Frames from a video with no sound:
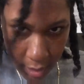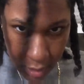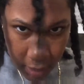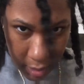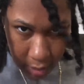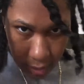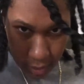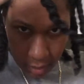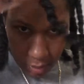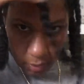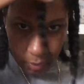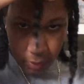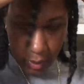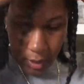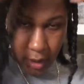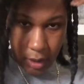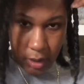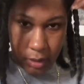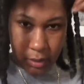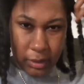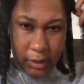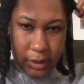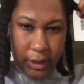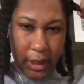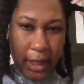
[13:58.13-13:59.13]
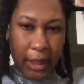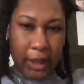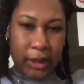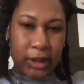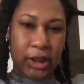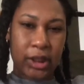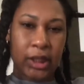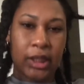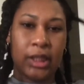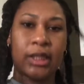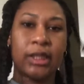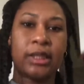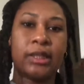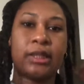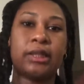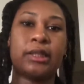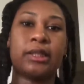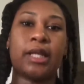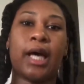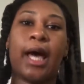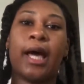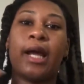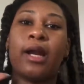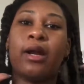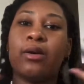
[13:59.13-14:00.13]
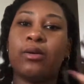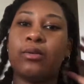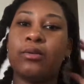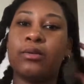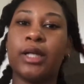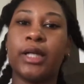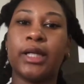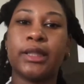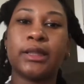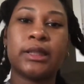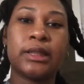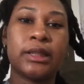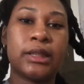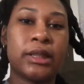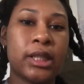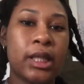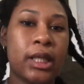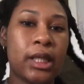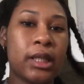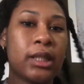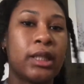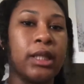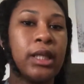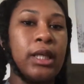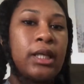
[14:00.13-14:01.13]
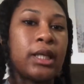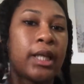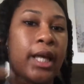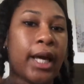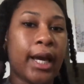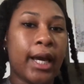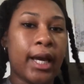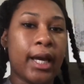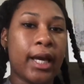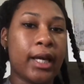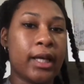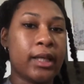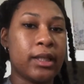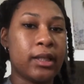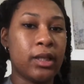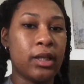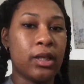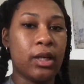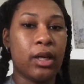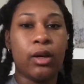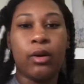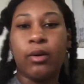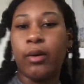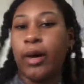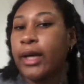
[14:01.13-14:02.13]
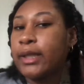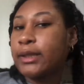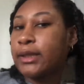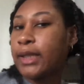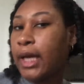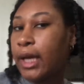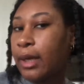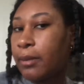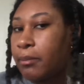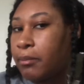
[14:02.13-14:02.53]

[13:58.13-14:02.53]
and you want to do sections. I don't necessarily like, you know, I take